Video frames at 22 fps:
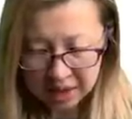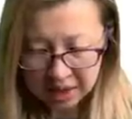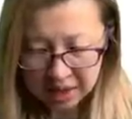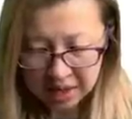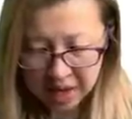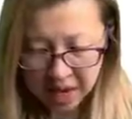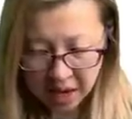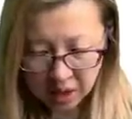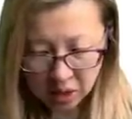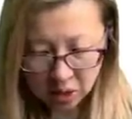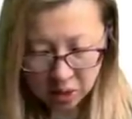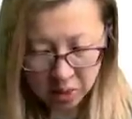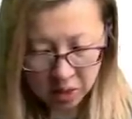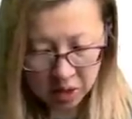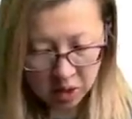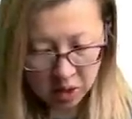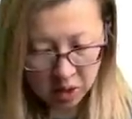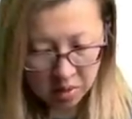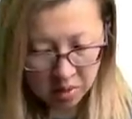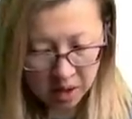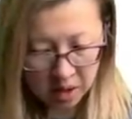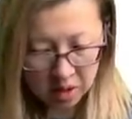The next one
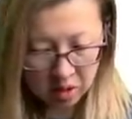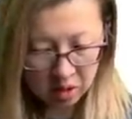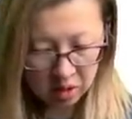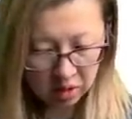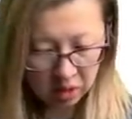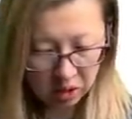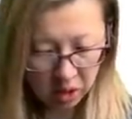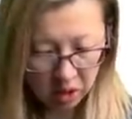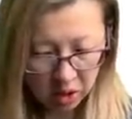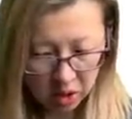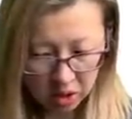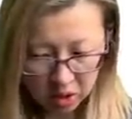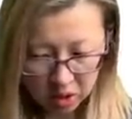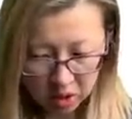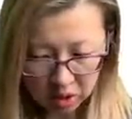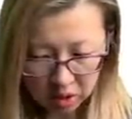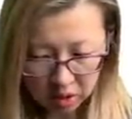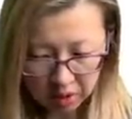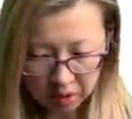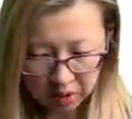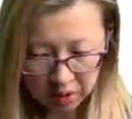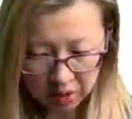you might not have heard
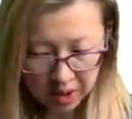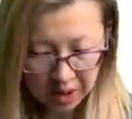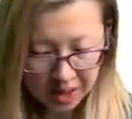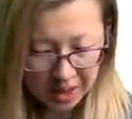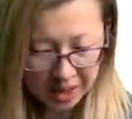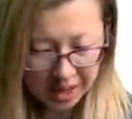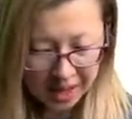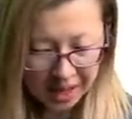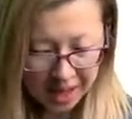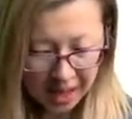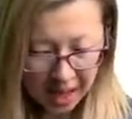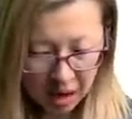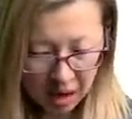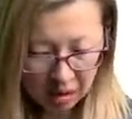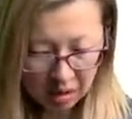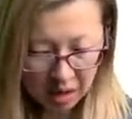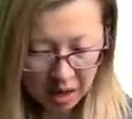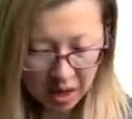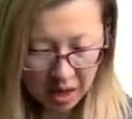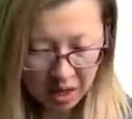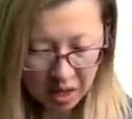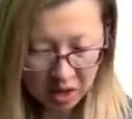of
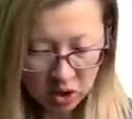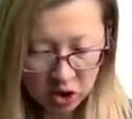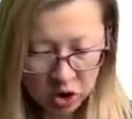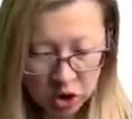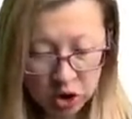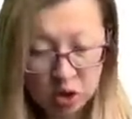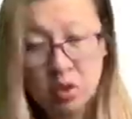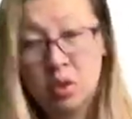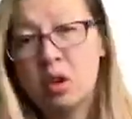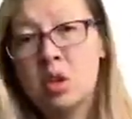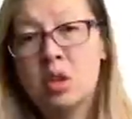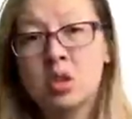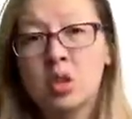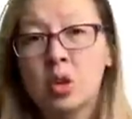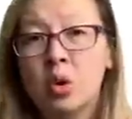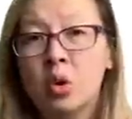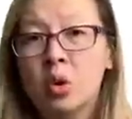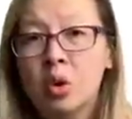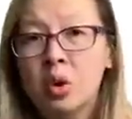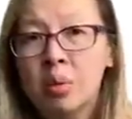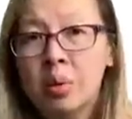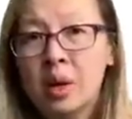carry insurance. So,
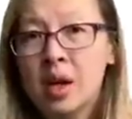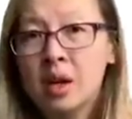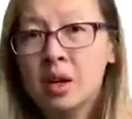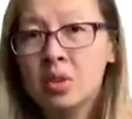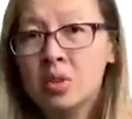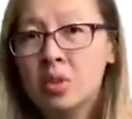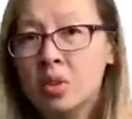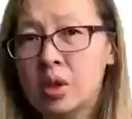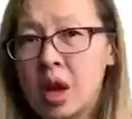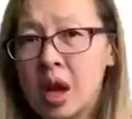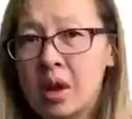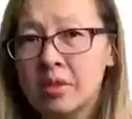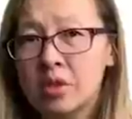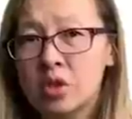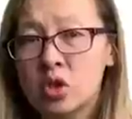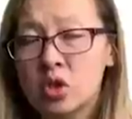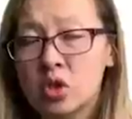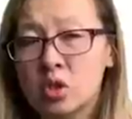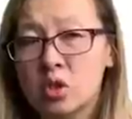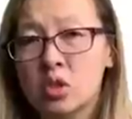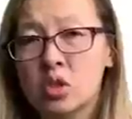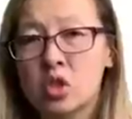audit partners all have
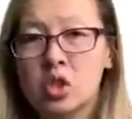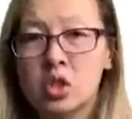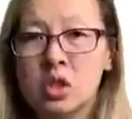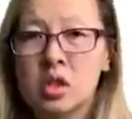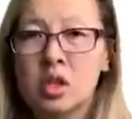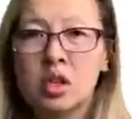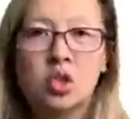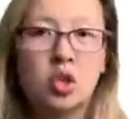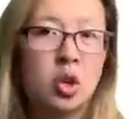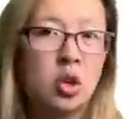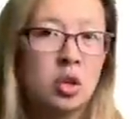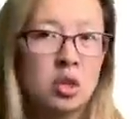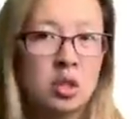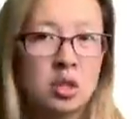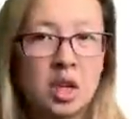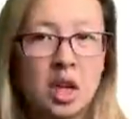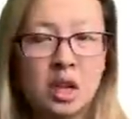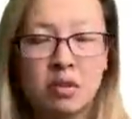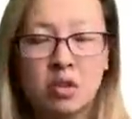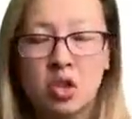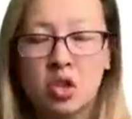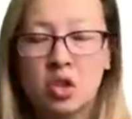insurance, just like doctors
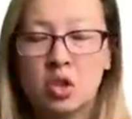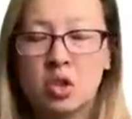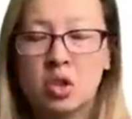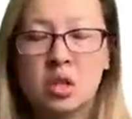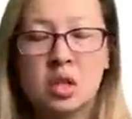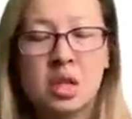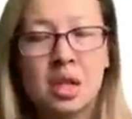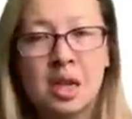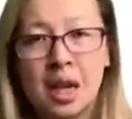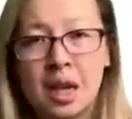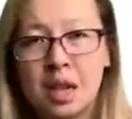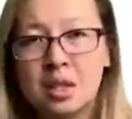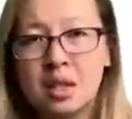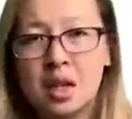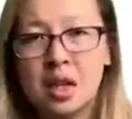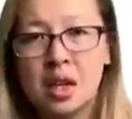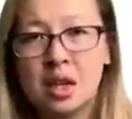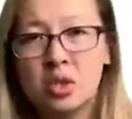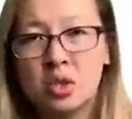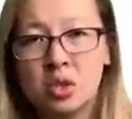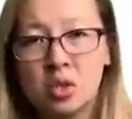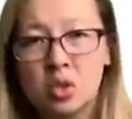have insurance in case they
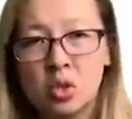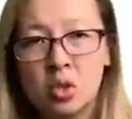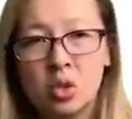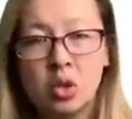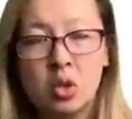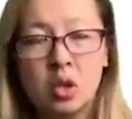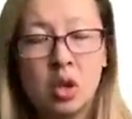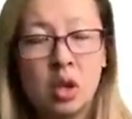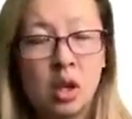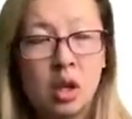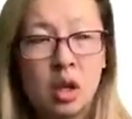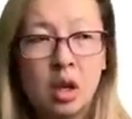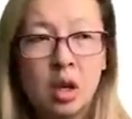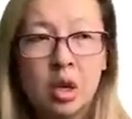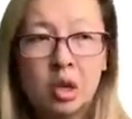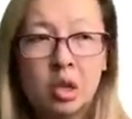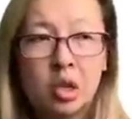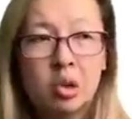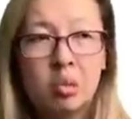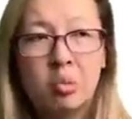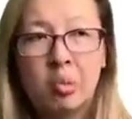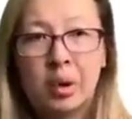get sued.
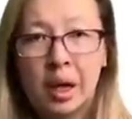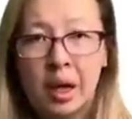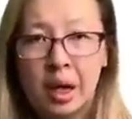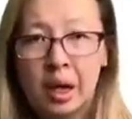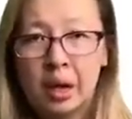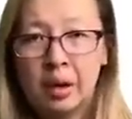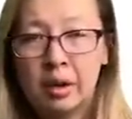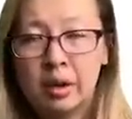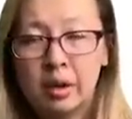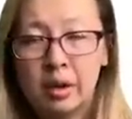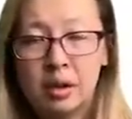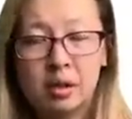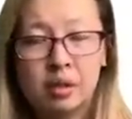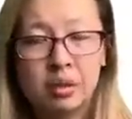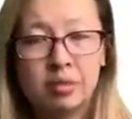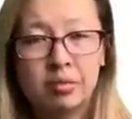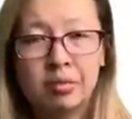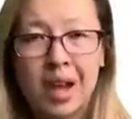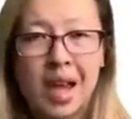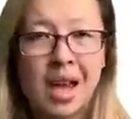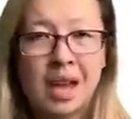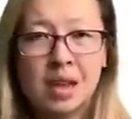No partner
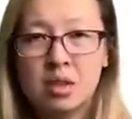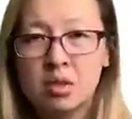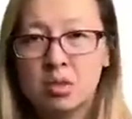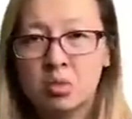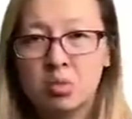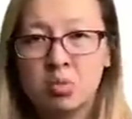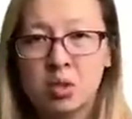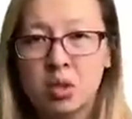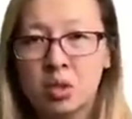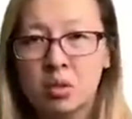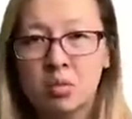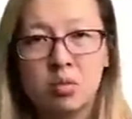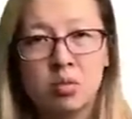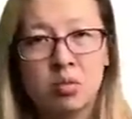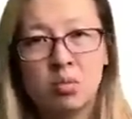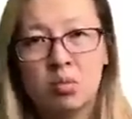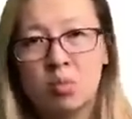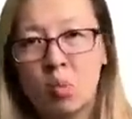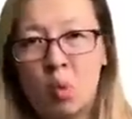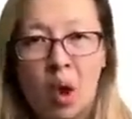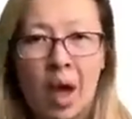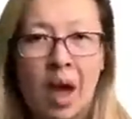has, you know,
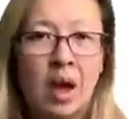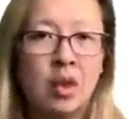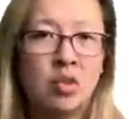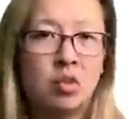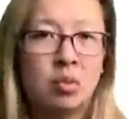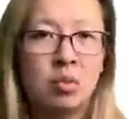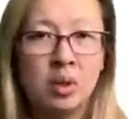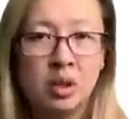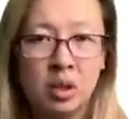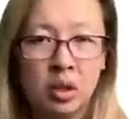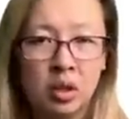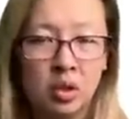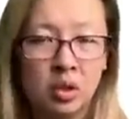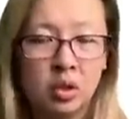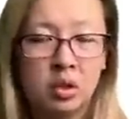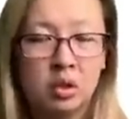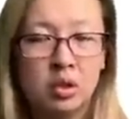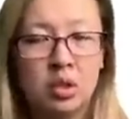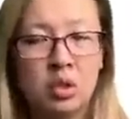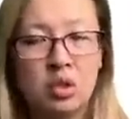$100 million or